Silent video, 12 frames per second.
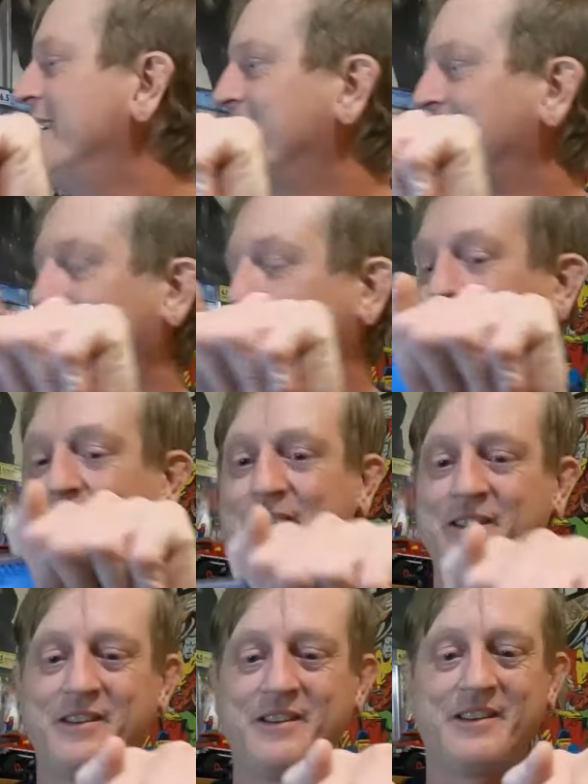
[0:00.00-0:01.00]
Okay, I don't
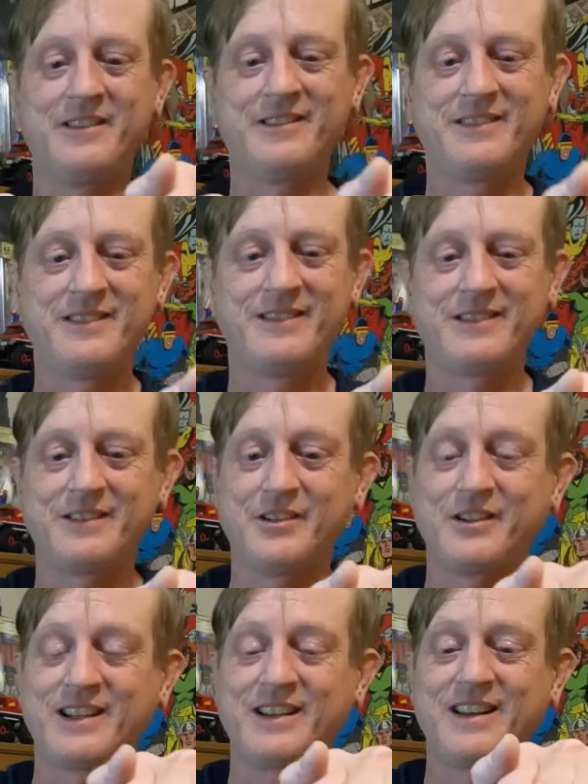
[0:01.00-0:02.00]
know then.
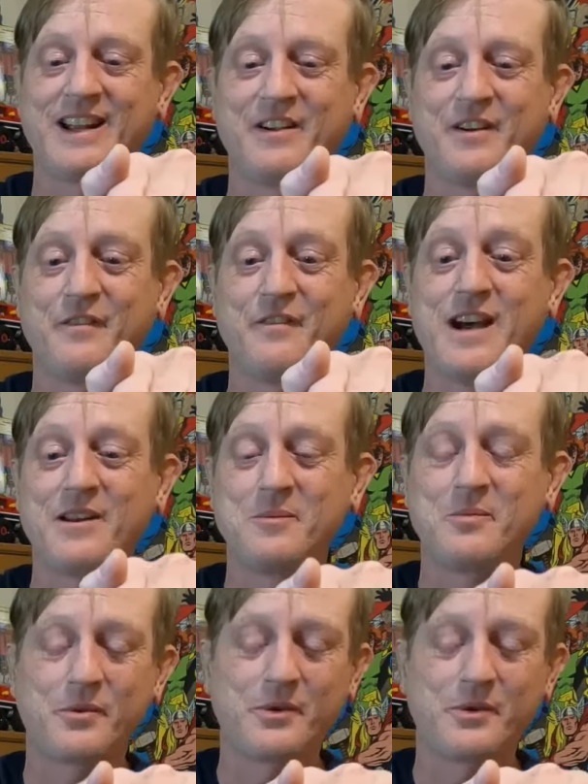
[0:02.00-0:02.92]
Green Lantern Volume